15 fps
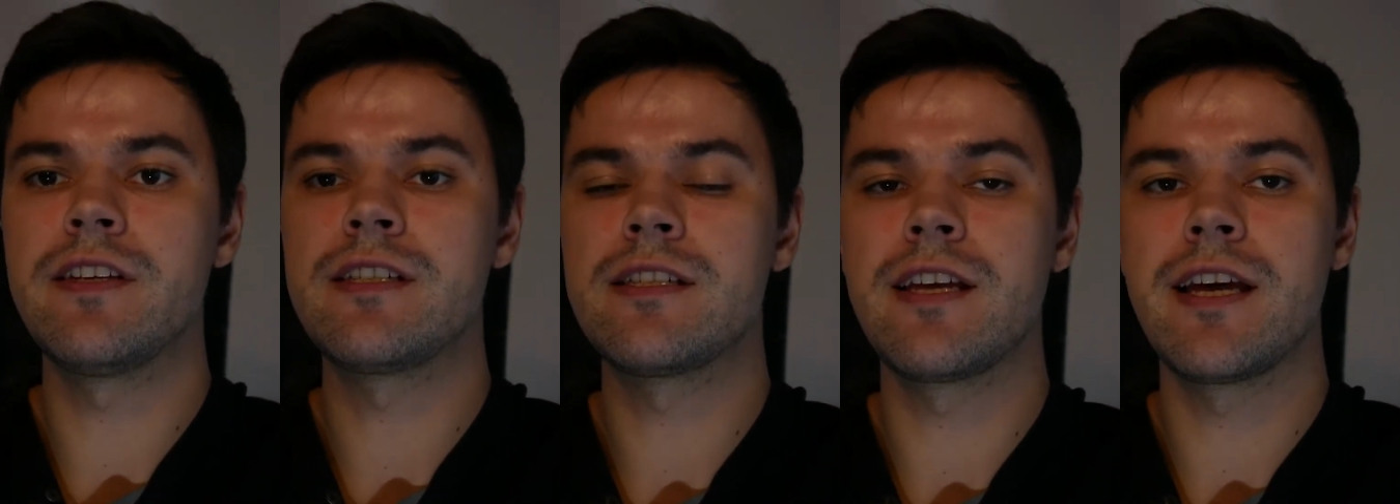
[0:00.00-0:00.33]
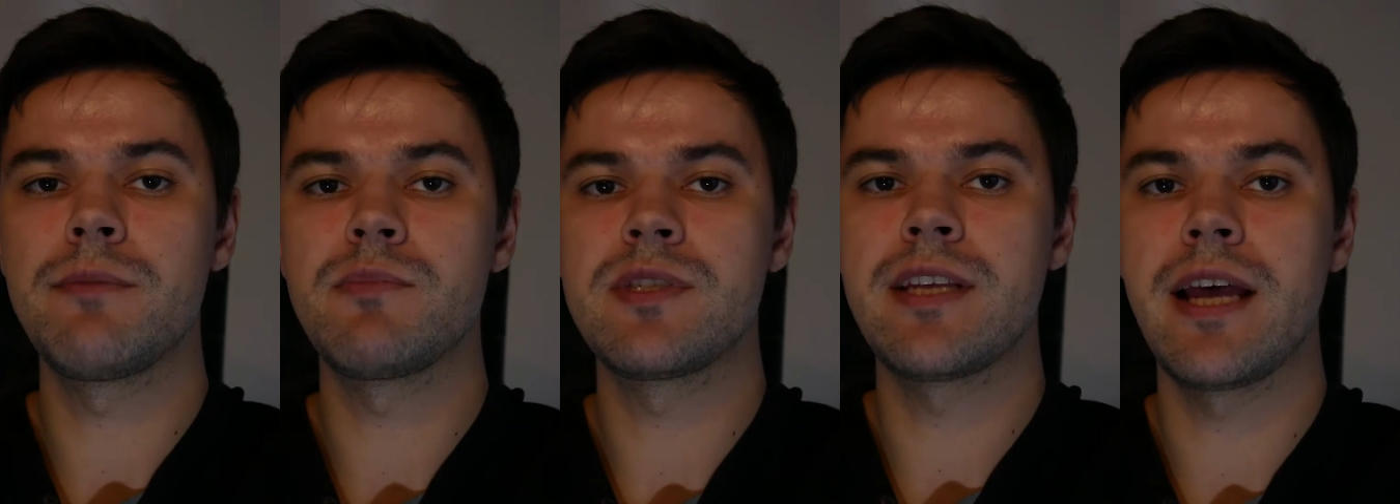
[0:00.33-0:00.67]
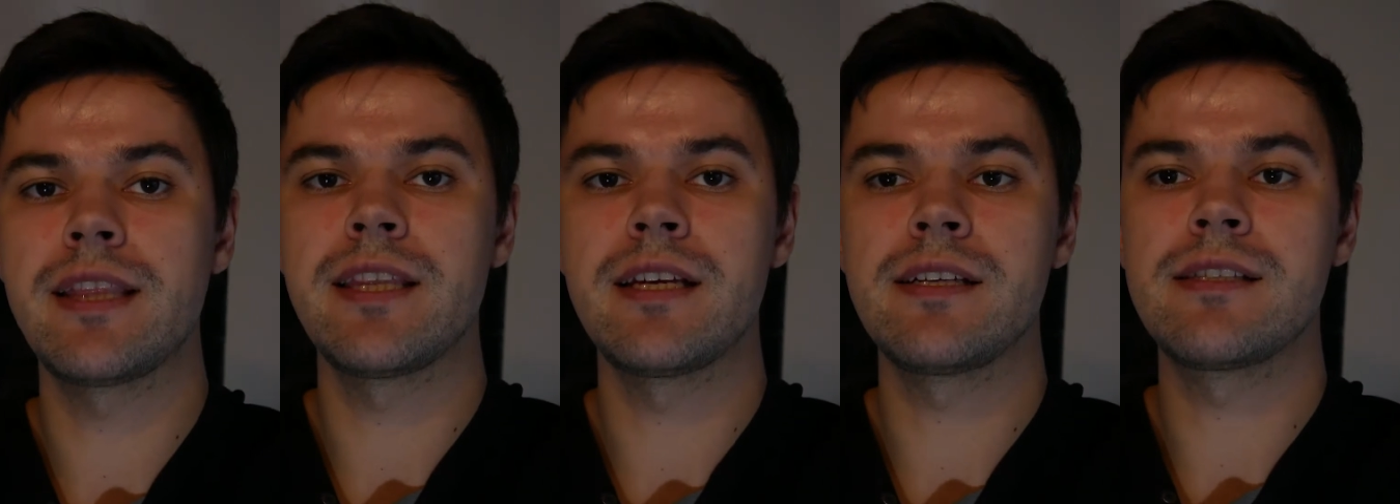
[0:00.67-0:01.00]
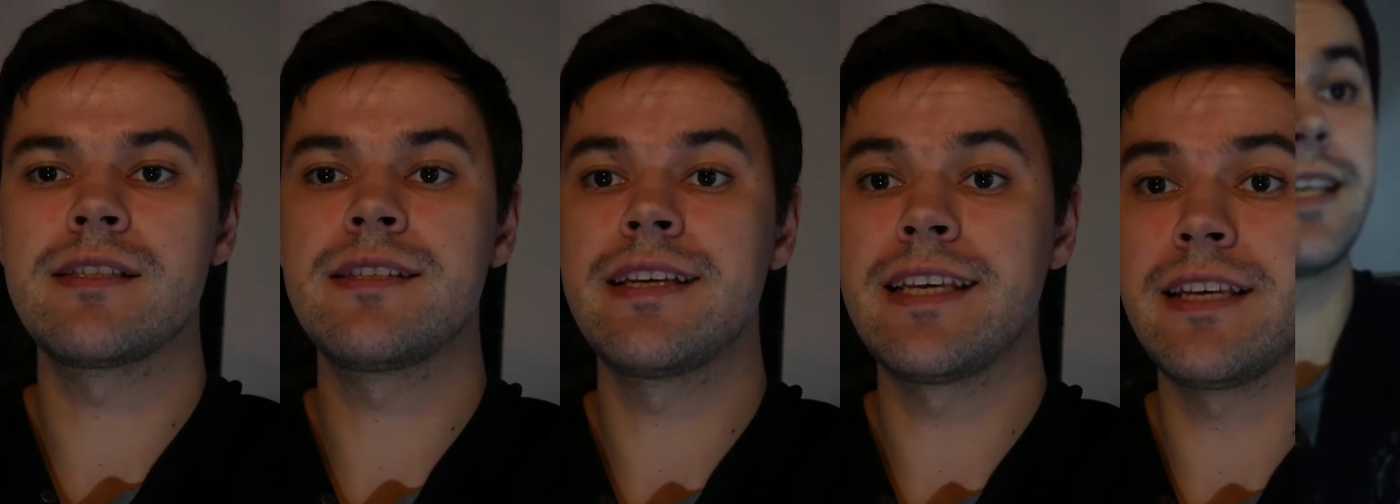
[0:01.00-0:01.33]
same
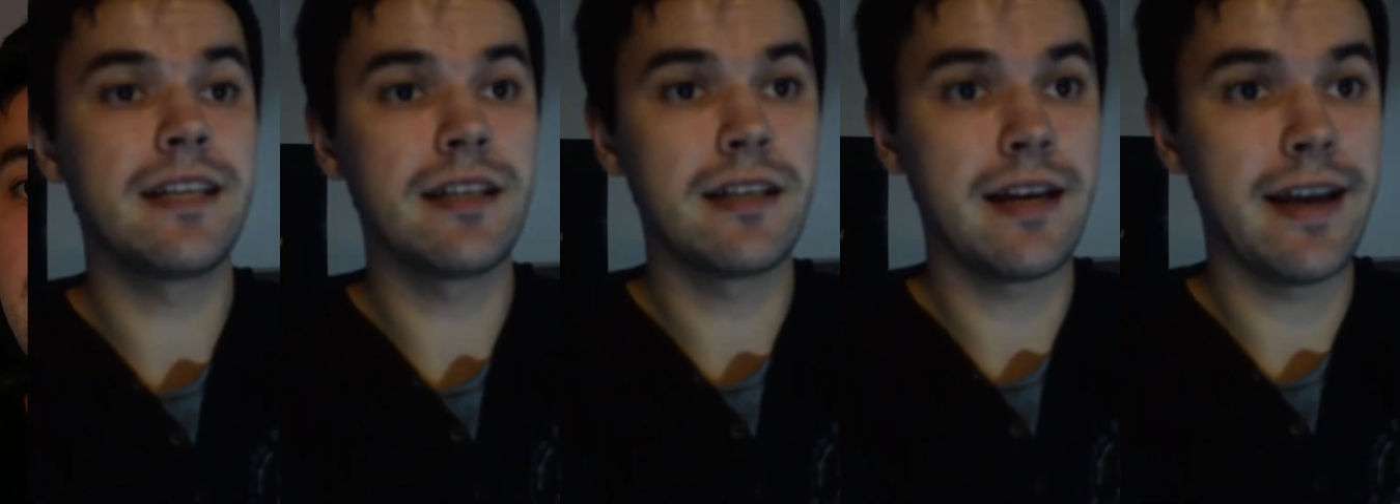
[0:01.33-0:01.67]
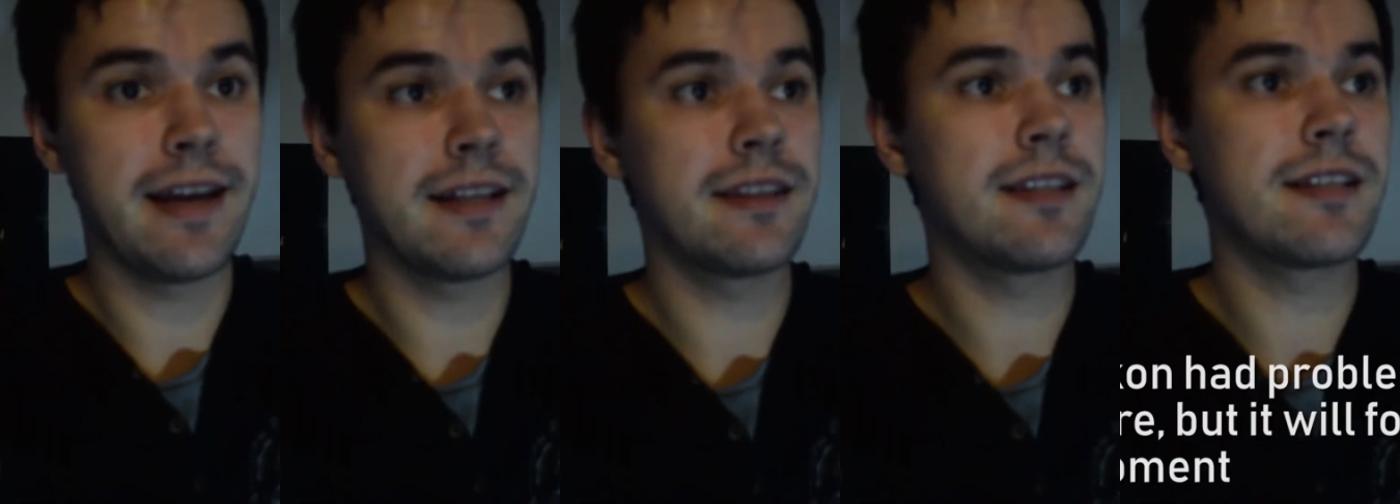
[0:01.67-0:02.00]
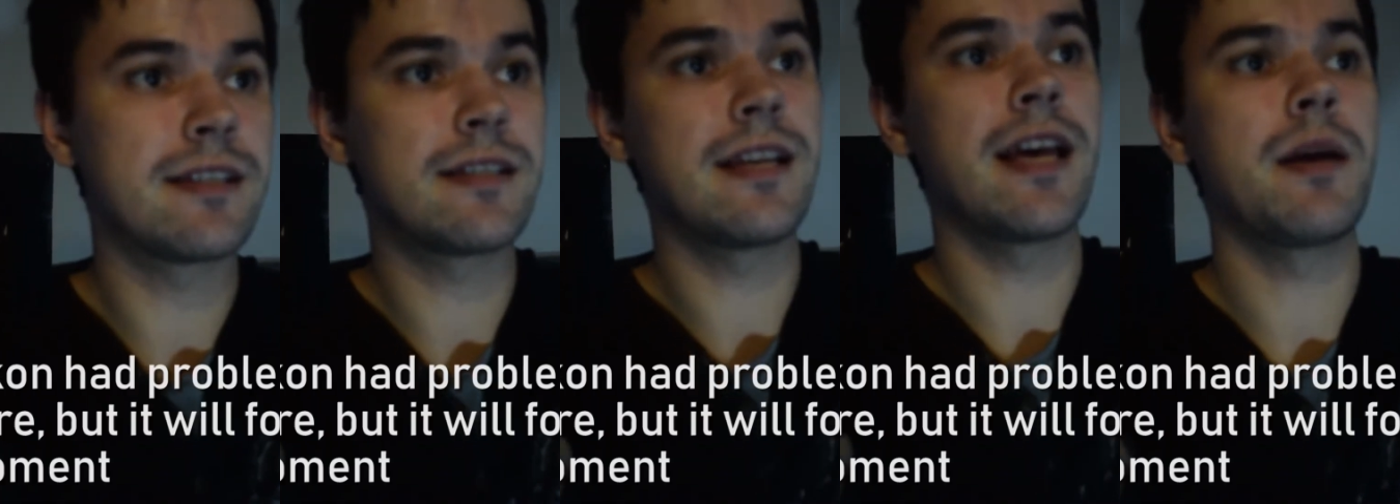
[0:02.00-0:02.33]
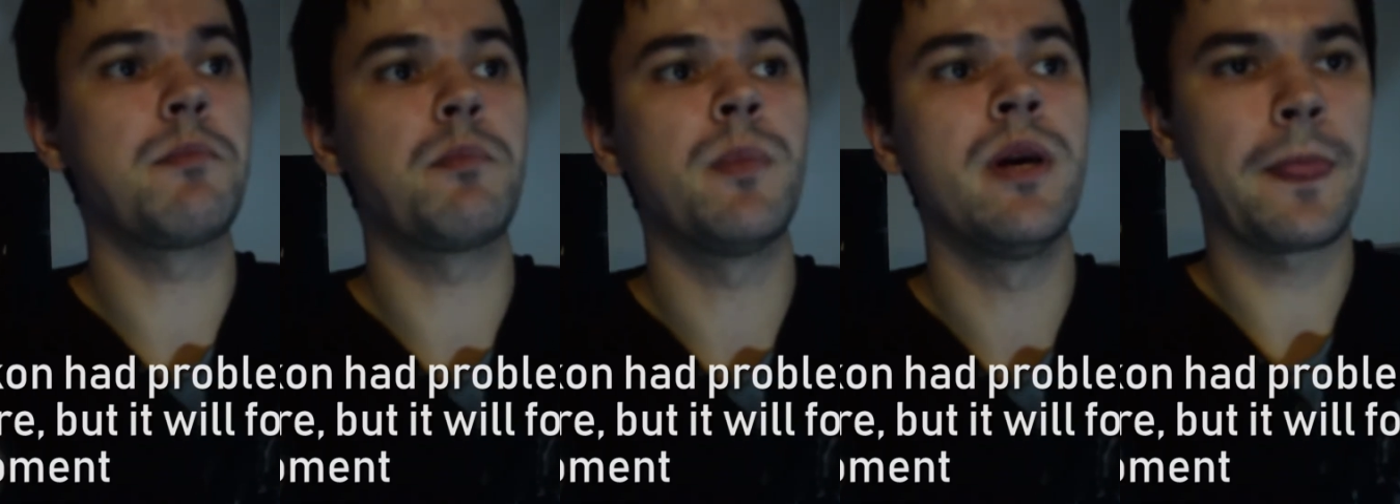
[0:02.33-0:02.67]
settings and the
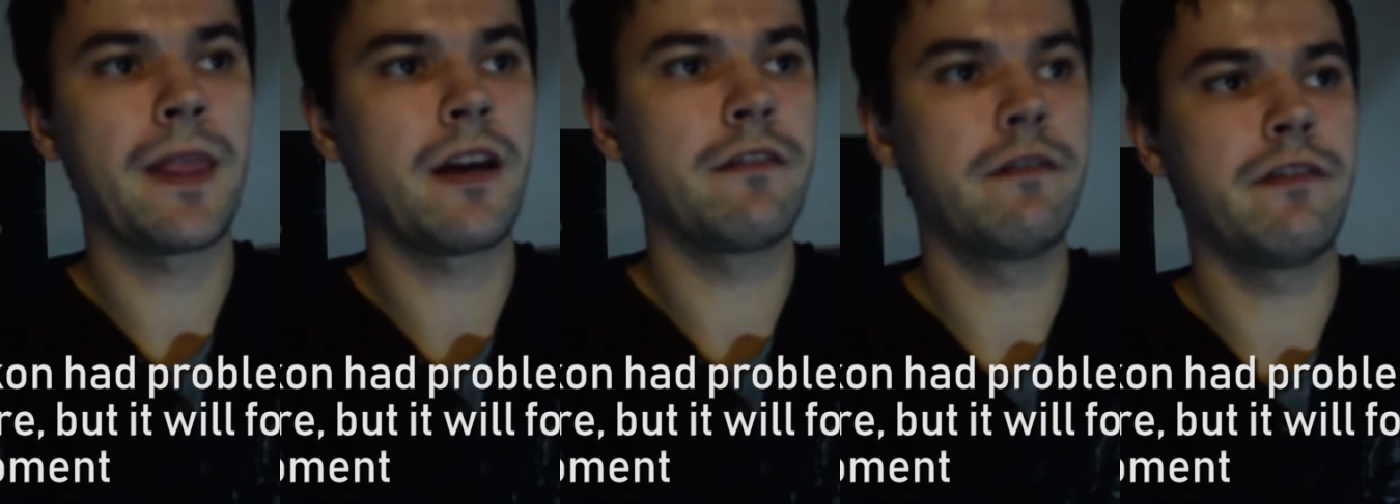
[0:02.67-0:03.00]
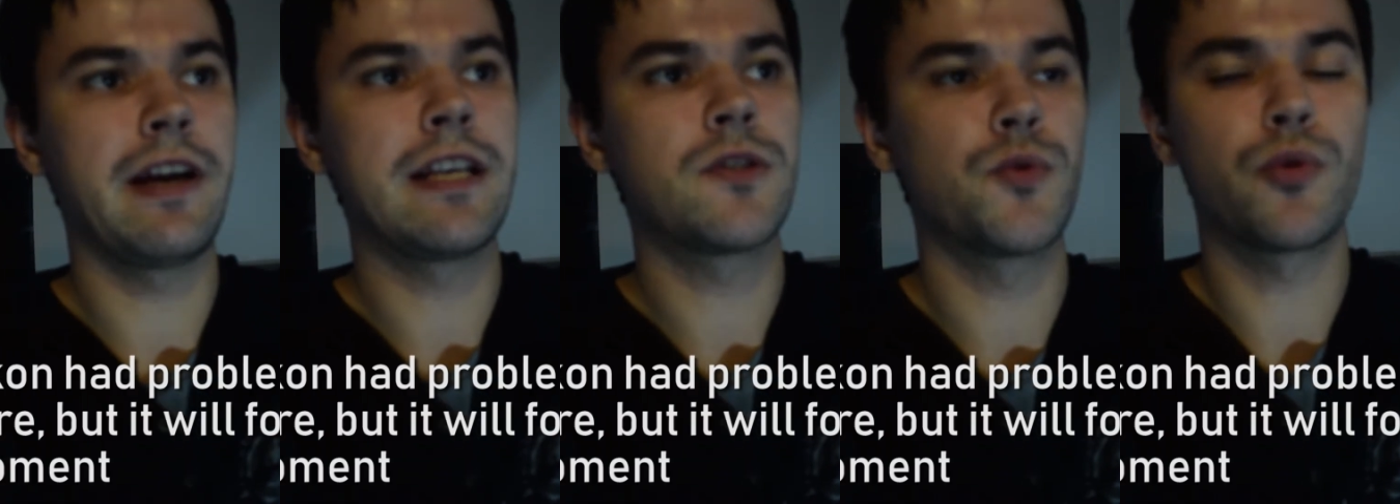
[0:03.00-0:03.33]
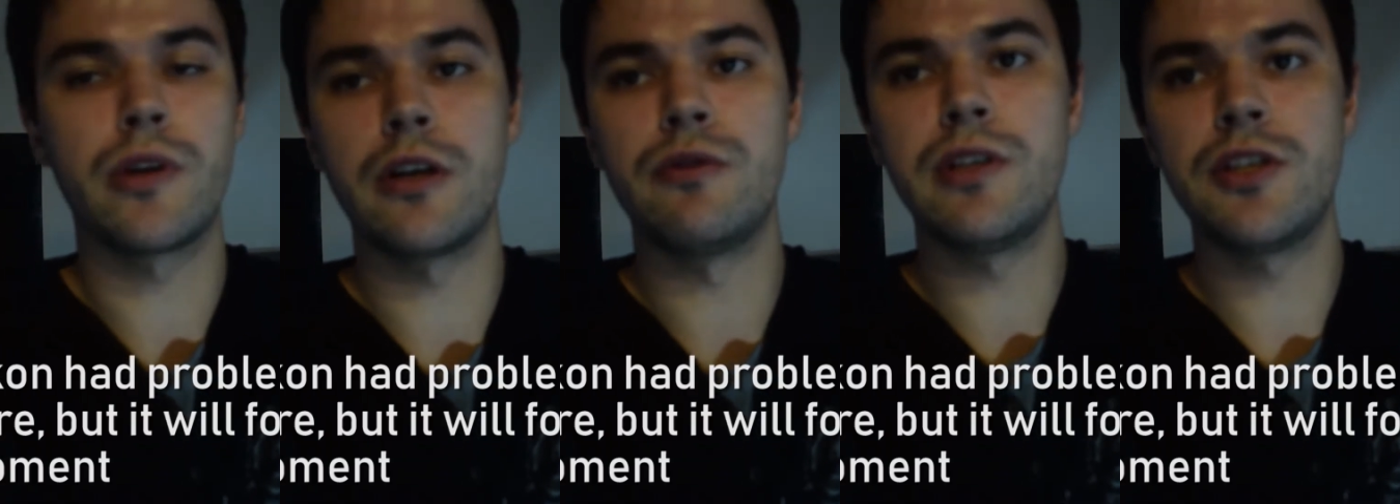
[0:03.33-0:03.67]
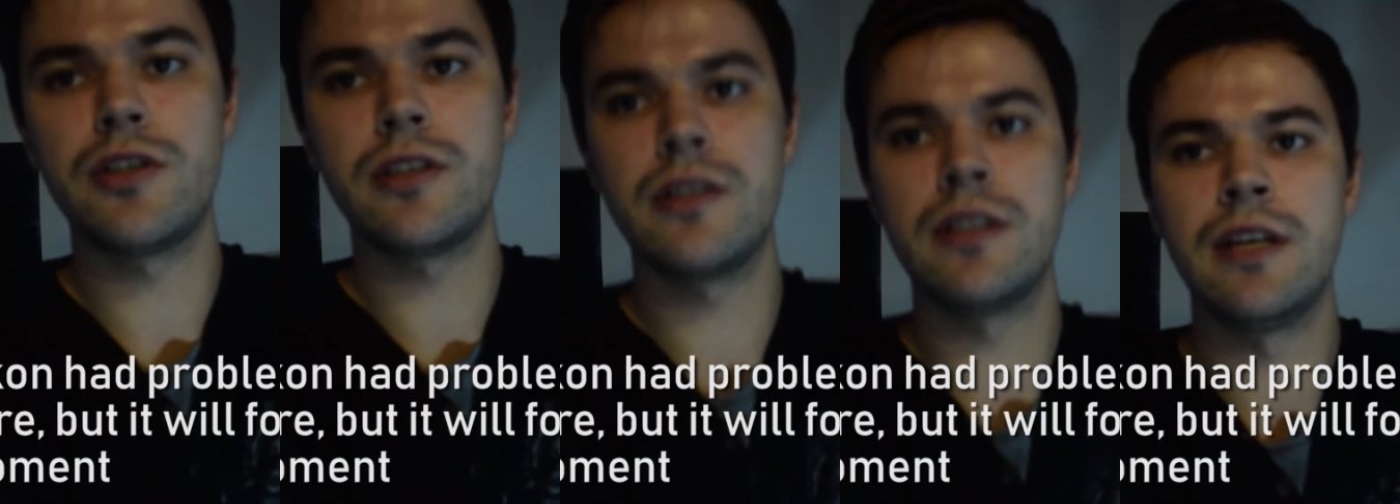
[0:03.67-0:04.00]
same face
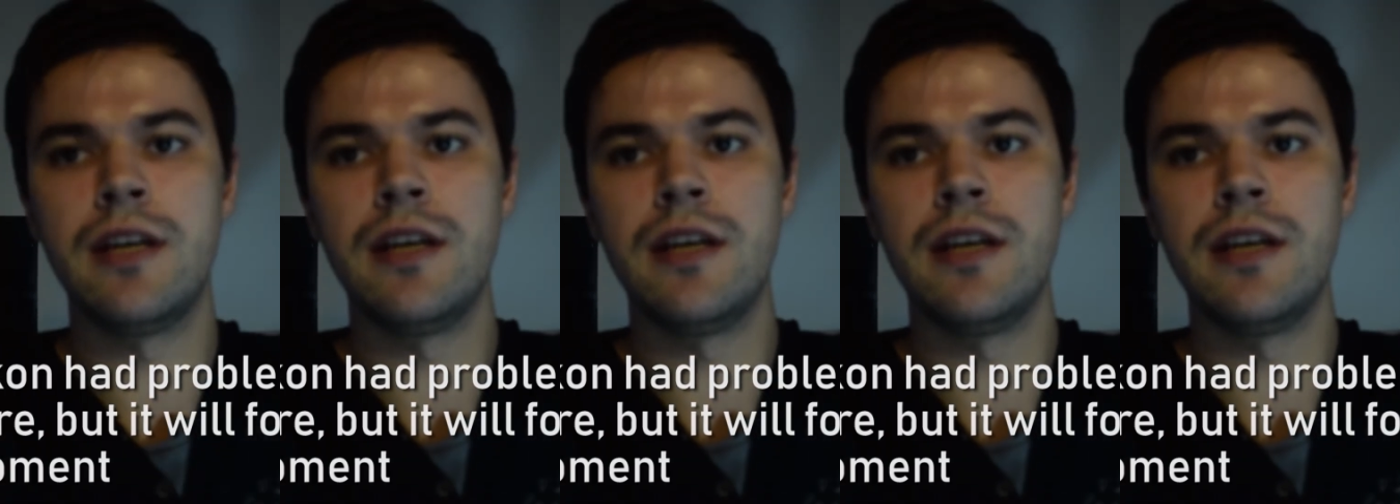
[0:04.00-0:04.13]
recognition.